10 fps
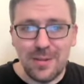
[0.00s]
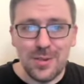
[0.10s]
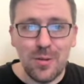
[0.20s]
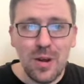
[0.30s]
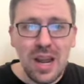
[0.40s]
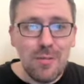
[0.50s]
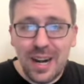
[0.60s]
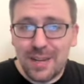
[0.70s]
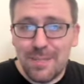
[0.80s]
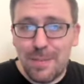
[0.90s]
So
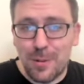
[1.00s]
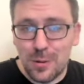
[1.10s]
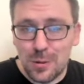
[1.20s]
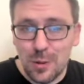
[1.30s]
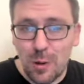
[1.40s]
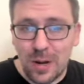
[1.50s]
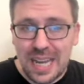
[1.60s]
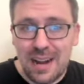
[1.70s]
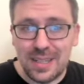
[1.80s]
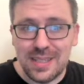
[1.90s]
Reddick may produce lower
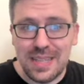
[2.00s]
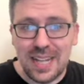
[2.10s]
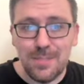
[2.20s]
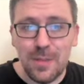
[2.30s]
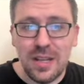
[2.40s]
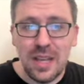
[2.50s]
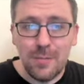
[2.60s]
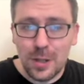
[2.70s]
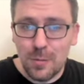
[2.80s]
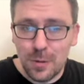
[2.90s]
counting stats, but
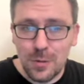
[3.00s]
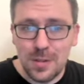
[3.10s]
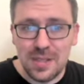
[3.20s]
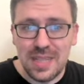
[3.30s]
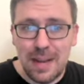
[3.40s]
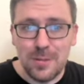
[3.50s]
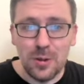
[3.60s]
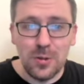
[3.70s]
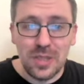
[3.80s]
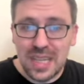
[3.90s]
when you reduce his snap
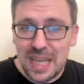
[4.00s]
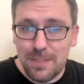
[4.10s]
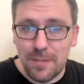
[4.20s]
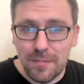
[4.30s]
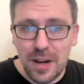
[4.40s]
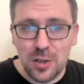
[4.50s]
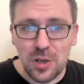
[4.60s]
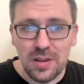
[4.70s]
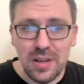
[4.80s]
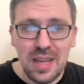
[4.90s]
total, you keep him fresher.